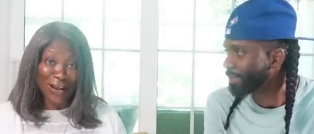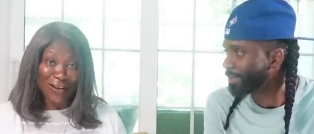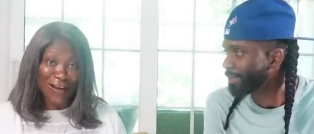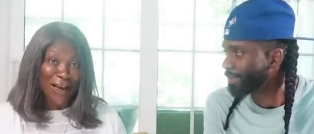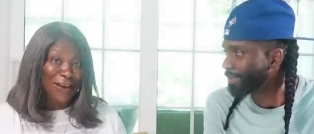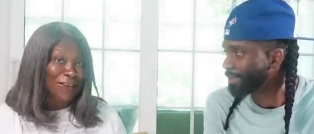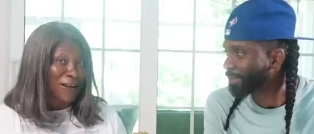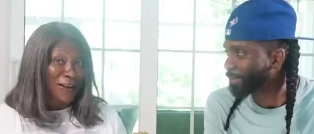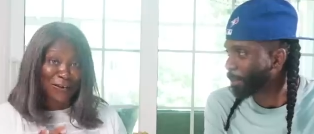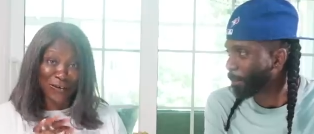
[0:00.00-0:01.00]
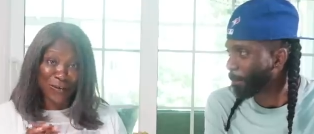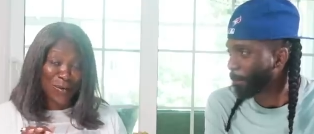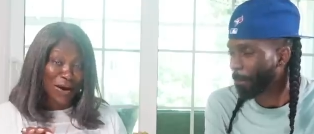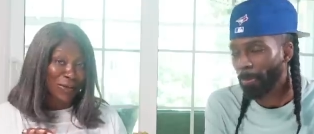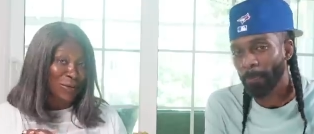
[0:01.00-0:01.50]
Speaker 1: that guys? Anything you
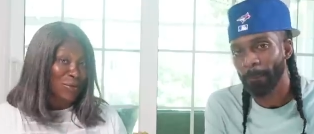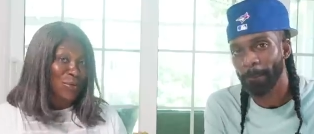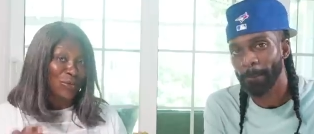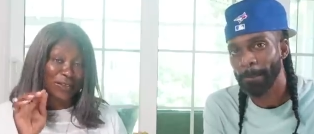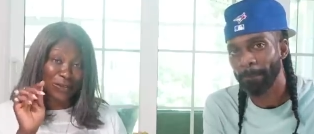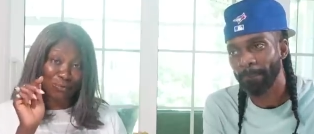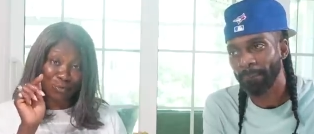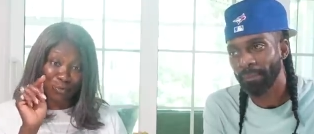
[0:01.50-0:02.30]
want to know, just